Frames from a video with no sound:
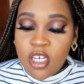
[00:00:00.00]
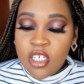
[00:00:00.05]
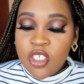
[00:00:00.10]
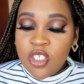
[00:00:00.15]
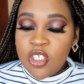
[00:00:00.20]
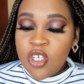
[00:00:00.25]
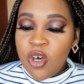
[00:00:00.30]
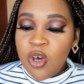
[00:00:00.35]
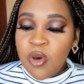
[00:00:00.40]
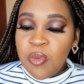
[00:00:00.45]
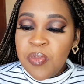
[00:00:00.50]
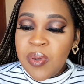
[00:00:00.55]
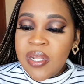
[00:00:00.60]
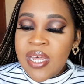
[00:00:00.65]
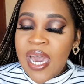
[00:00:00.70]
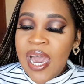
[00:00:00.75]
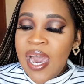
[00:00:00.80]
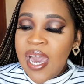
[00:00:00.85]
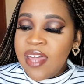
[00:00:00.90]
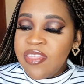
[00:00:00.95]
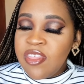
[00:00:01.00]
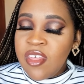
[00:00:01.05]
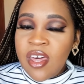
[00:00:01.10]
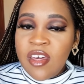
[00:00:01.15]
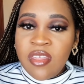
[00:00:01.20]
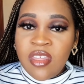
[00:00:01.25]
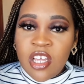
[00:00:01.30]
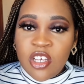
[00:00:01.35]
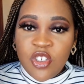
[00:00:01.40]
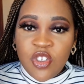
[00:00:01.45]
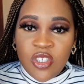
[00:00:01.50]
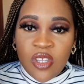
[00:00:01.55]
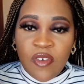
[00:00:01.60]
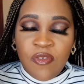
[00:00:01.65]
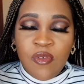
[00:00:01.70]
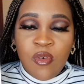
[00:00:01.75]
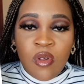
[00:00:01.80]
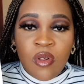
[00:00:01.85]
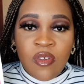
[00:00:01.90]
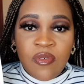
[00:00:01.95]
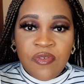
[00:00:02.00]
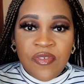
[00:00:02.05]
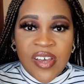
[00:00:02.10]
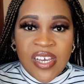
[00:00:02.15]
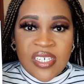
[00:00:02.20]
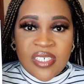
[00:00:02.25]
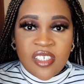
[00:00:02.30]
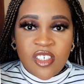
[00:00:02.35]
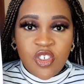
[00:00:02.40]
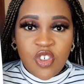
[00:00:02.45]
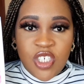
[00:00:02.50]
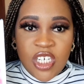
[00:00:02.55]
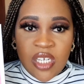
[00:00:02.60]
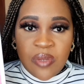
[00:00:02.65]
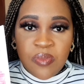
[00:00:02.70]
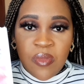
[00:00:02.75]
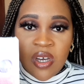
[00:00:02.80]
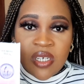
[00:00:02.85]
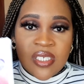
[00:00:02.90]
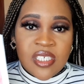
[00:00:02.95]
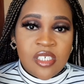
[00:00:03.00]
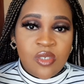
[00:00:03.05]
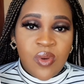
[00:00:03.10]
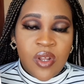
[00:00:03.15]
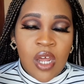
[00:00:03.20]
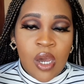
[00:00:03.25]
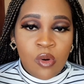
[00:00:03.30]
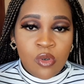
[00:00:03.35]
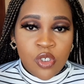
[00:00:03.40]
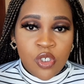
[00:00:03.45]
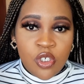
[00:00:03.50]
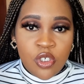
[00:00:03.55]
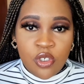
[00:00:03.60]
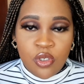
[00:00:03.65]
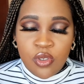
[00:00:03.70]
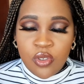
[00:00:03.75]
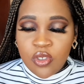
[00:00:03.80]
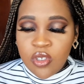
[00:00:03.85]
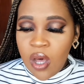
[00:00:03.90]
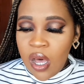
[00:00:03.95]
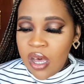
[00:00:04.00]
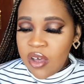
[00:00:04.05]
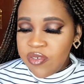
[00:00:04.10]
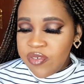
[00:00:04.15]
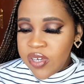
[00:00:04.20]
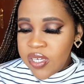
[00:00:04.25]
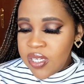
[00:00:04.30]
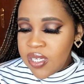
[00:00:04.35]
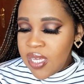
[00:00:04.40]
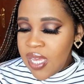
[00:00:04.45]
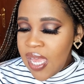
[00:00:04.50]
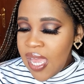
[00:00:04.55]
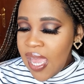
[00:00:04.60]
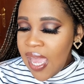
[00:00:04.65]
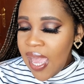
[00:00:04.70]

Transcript: So, but the the, the full face sheet mask is what I also use often,